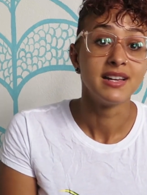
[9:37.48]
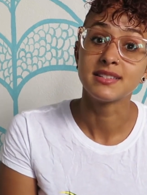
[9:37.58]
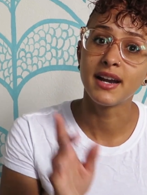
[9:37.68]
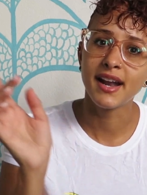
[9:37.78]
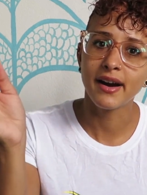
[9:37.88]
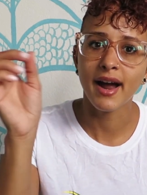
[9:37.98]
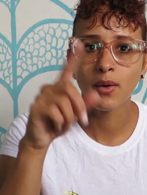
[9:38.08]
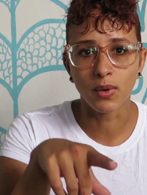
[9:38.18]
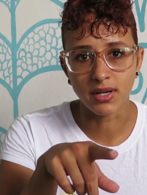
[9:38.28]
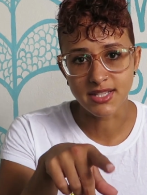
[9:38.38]
So there
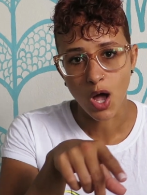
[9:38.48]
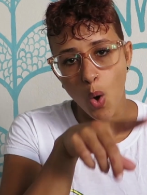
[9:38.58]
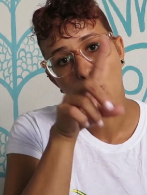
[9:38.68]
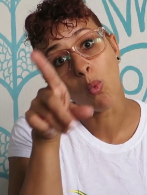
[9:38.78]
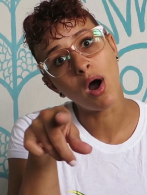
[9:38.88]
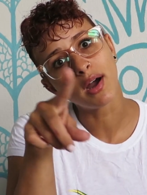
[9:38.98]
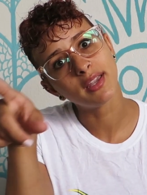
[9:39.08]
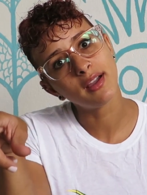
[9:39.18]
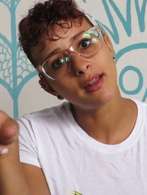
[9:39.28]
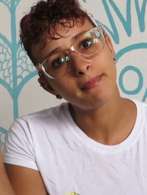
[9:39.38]
I was,
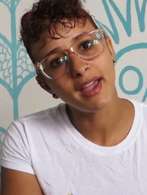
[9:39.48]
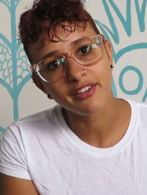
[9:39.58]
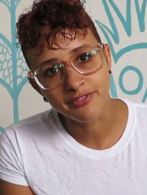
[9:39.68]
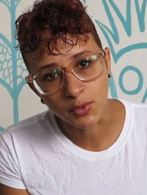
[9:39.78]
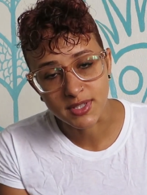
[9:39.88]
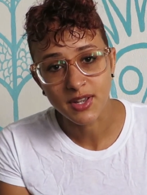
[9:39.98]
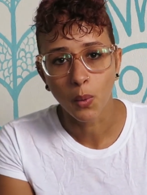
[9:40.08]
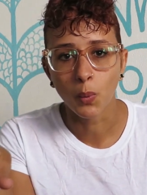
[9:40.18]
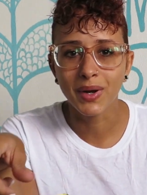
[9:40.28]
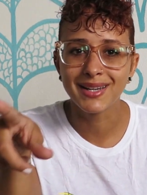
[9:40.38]
walking on my foot
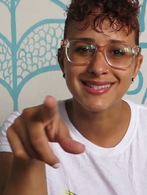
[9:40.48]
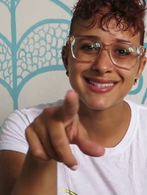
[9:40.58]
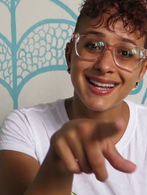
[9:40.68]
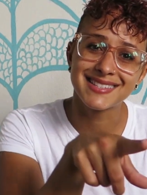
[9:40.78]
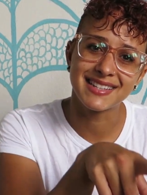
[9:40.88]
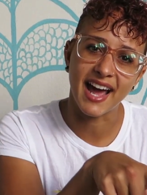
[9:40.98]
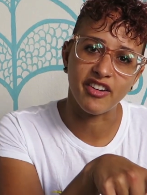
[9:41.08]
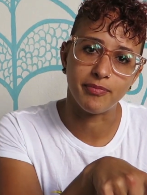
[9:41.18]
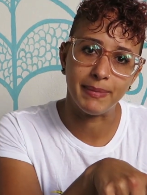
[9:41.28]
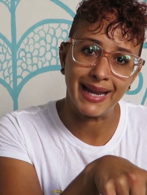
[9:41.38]
with the stencil
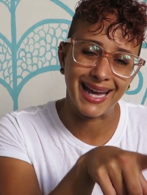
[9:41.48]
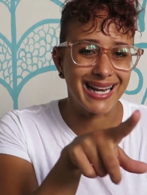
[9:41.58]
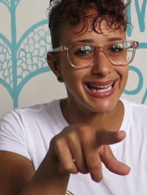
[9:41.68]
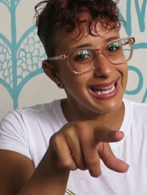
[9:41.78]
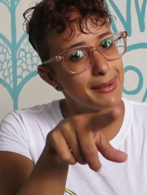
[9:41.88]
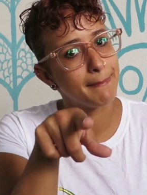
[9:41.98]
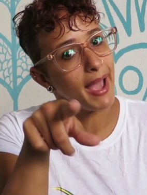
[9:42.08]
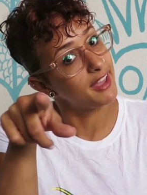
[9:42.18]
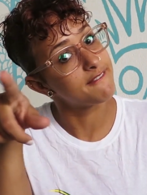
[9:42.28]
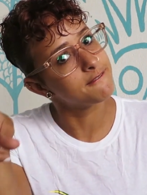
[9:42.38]
knife blade in
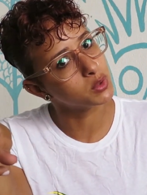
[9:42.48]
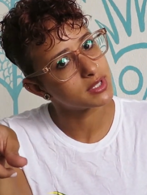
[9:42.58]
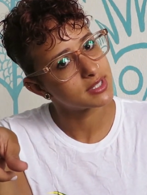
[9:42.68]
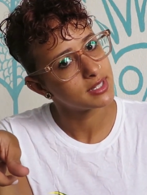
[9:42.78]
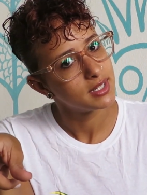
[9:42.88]
my foot,